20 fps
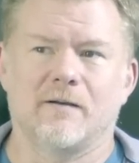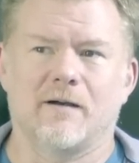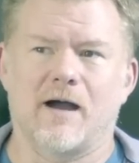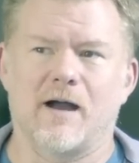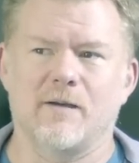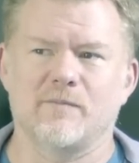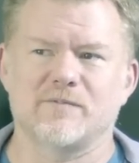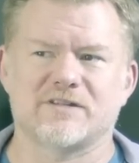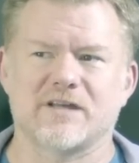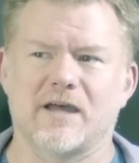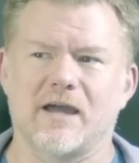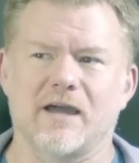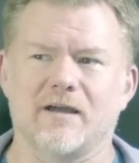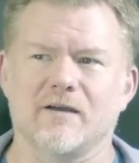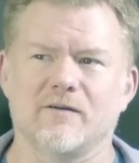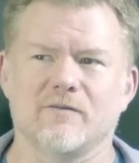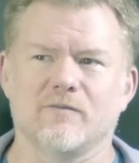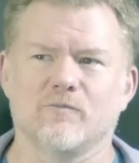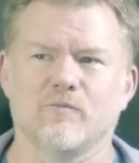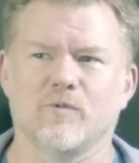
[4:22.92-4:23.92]
I'm
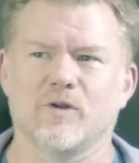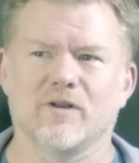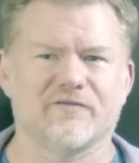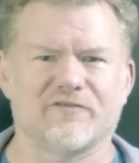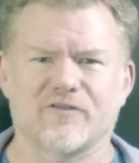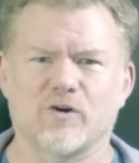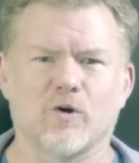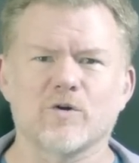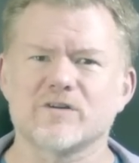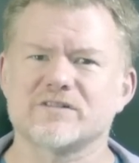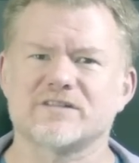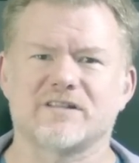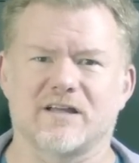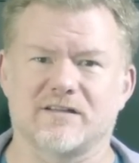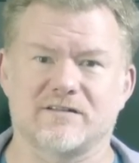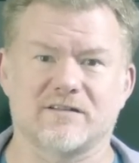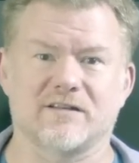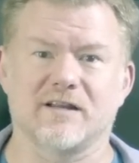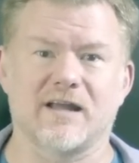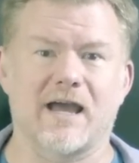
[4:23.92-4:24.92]
saying, well, of course
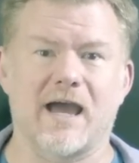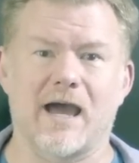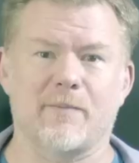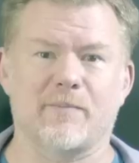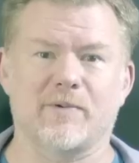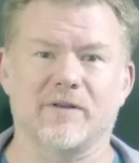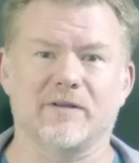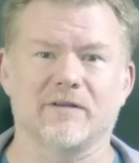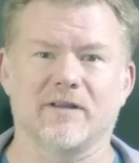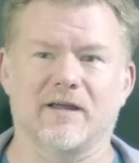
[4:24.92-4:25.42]
that's going to happen.